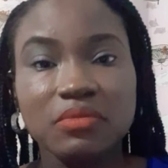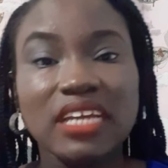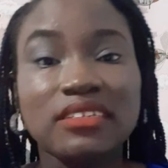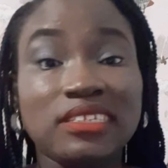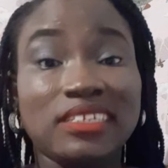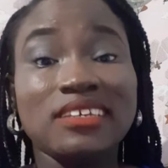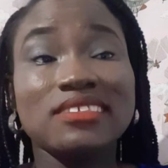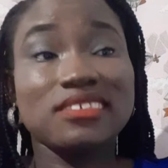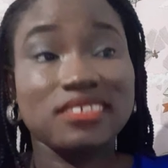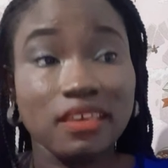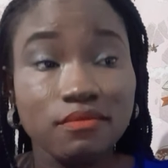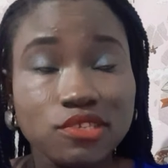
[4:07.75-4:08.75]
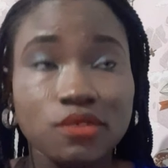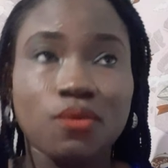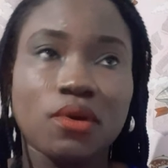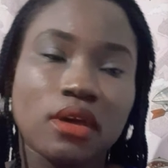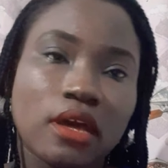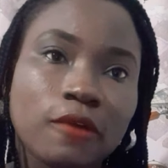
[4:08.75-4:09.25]
that didn't seem to
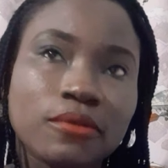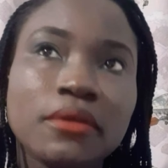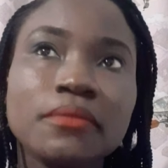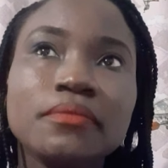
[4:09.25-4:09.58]
work out,